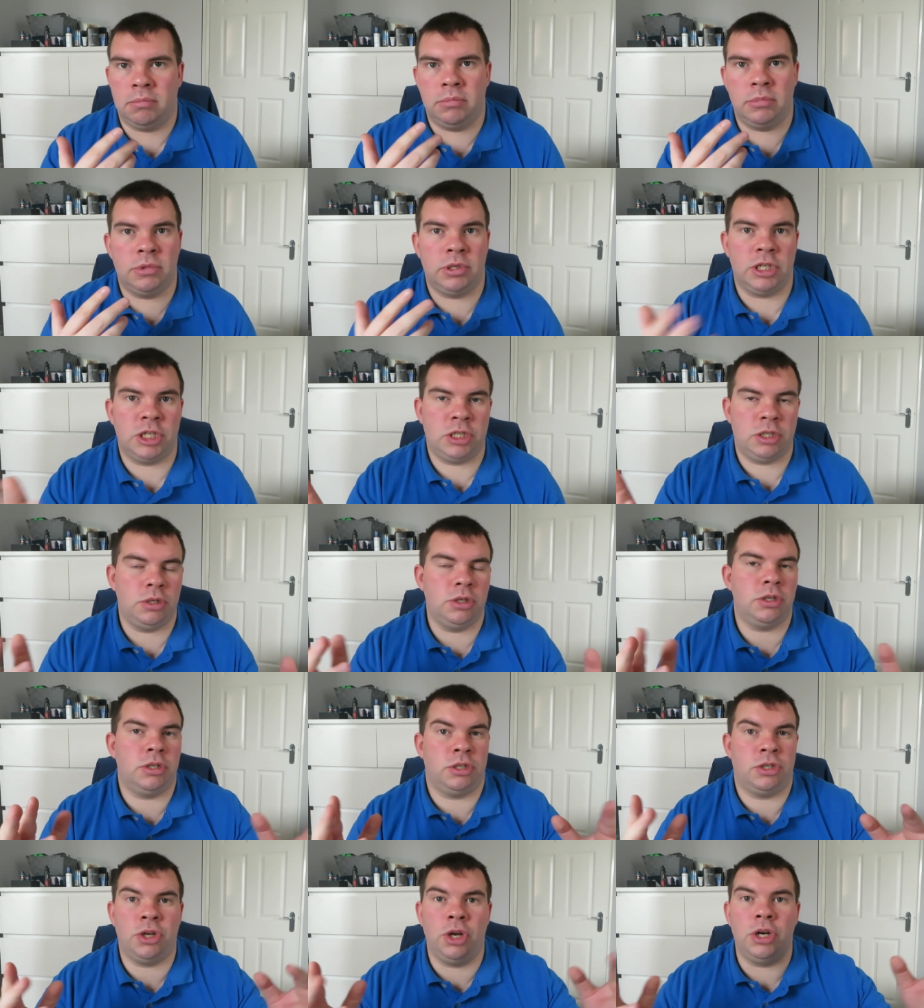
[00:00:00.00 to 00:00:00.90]

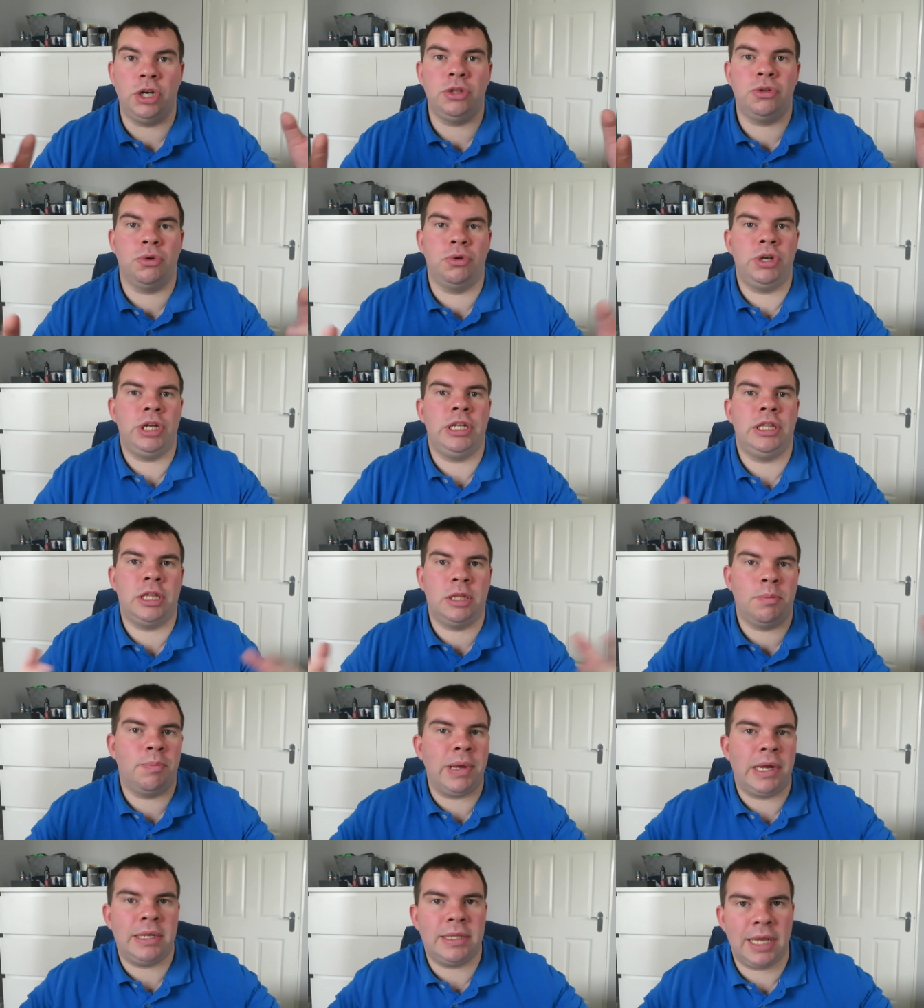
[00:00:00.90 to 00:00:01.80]
you certainly don't need
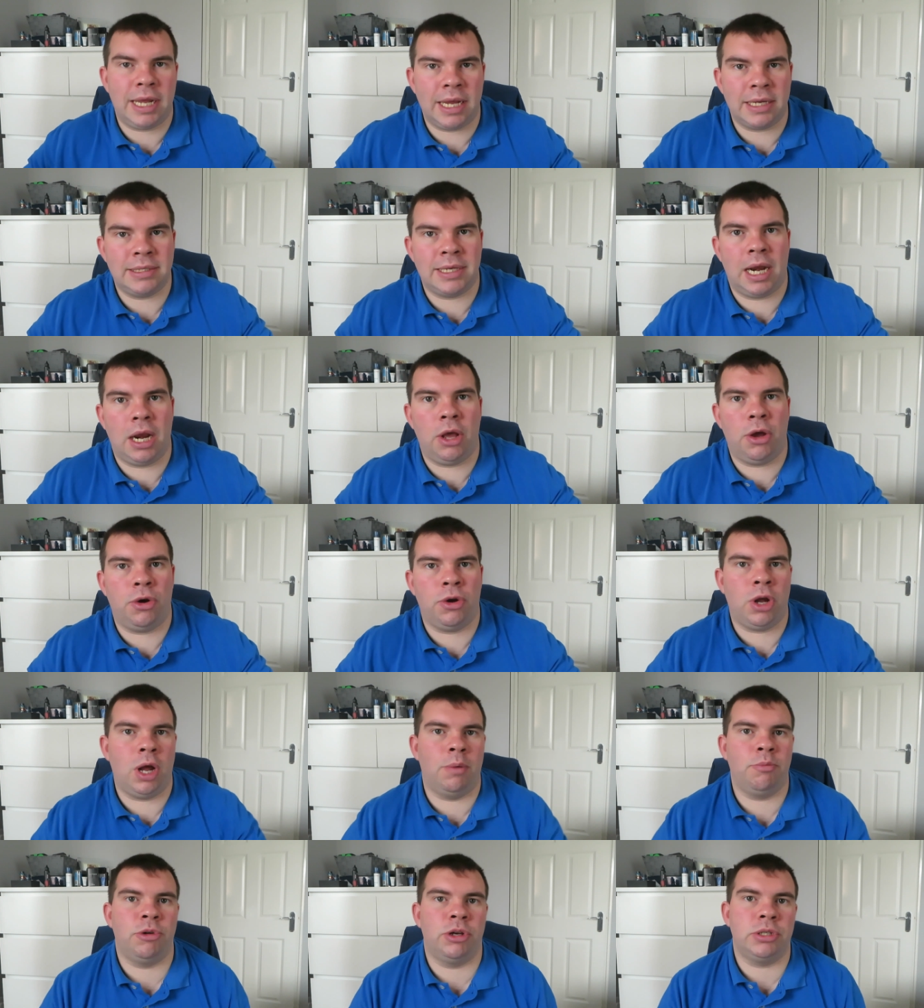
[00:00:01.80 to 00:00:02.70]
the big DSLR
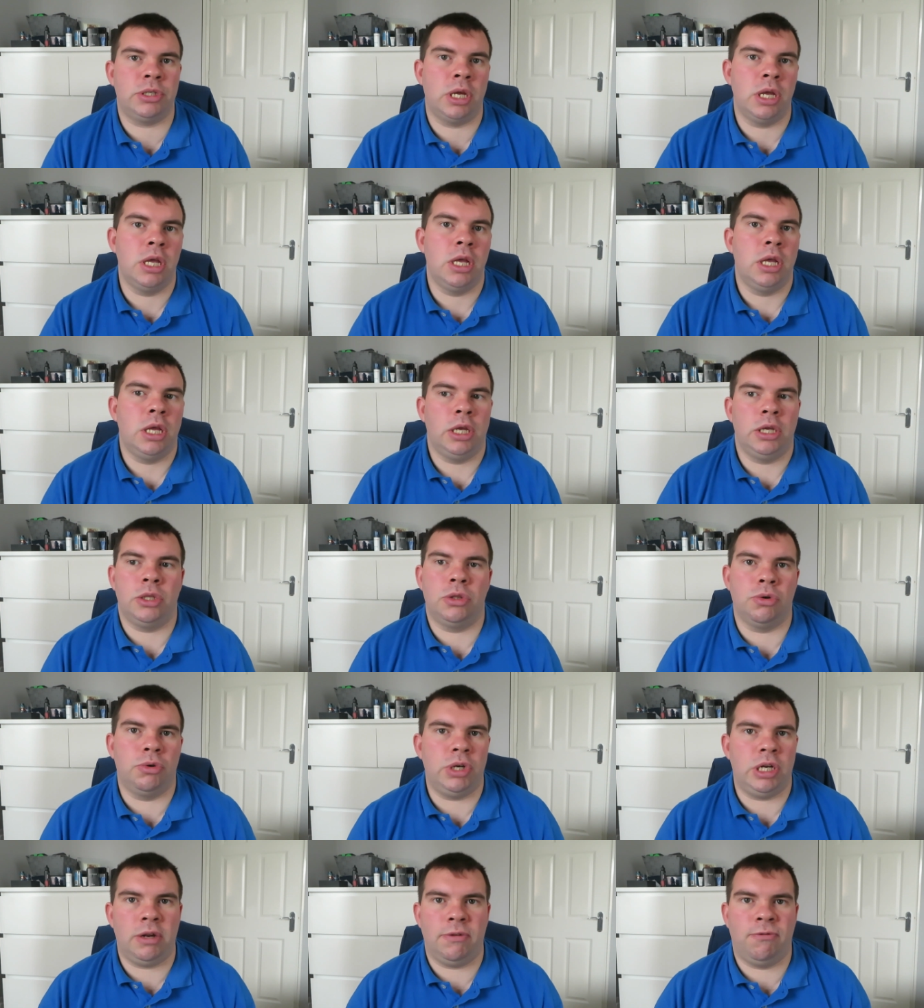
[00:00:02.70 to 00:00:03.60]
cameras. You
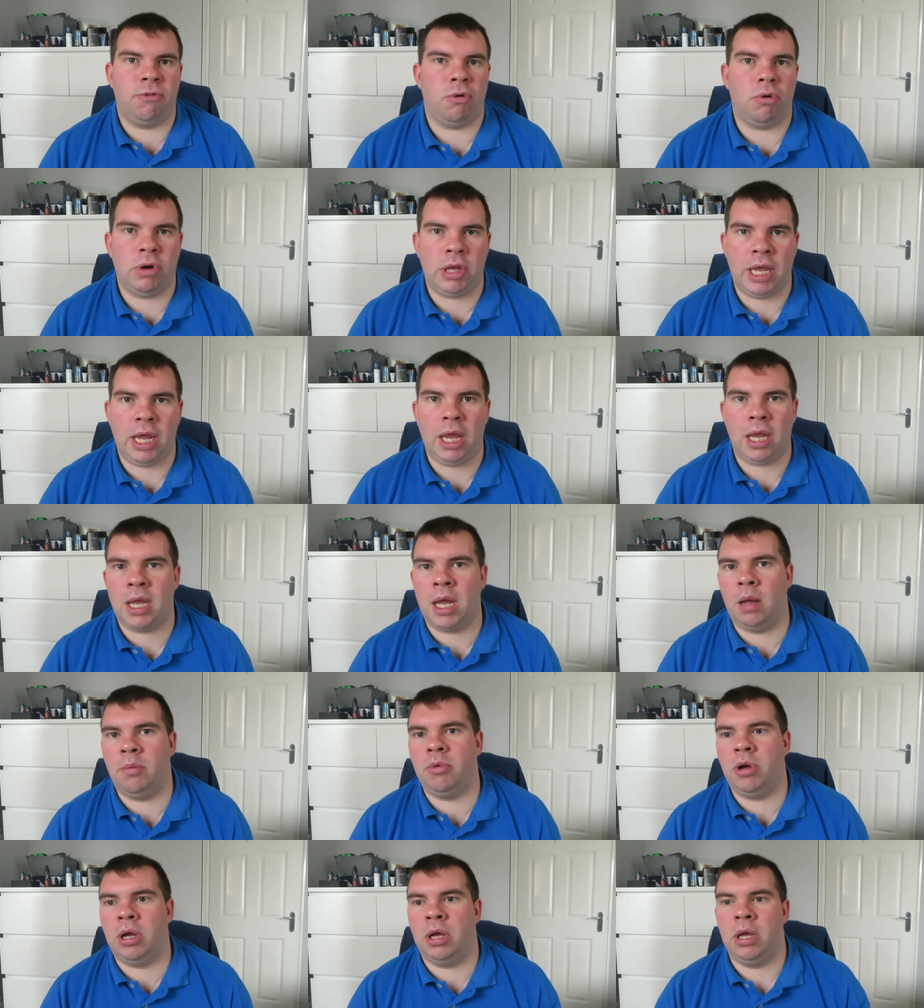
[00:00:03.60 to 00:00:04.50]
don't need a 4K
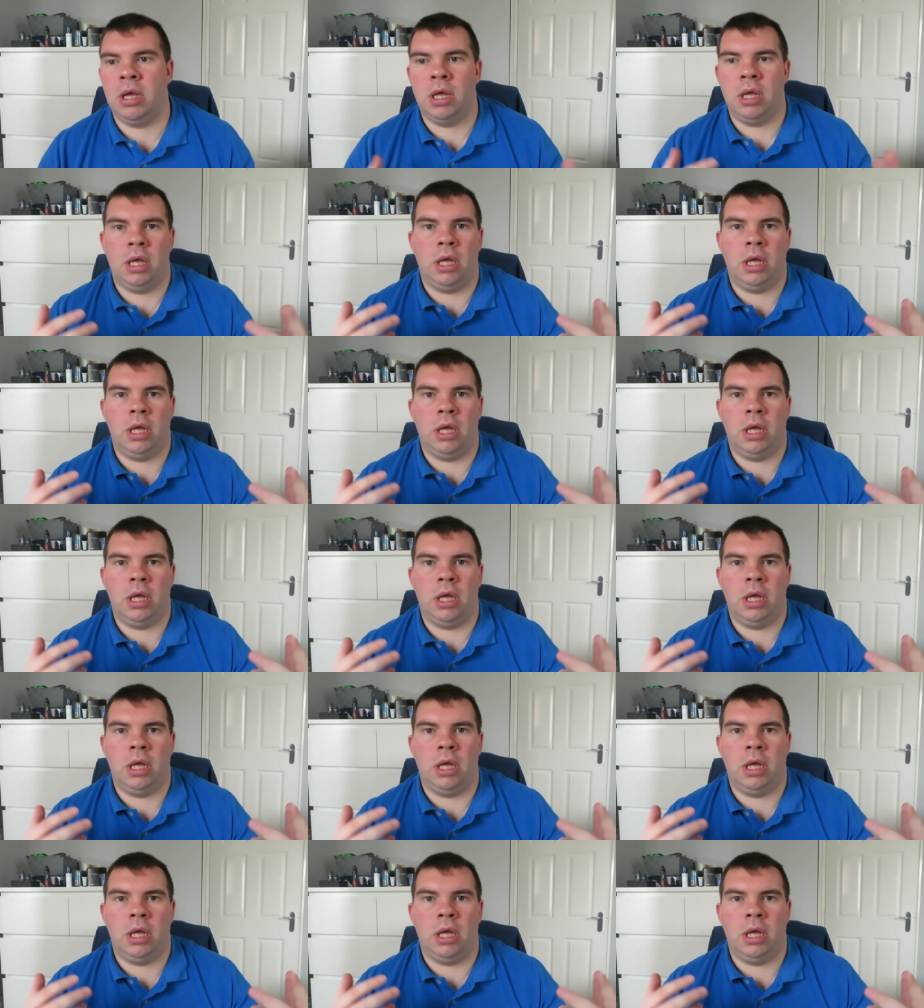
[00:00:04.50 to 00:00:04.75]
camera.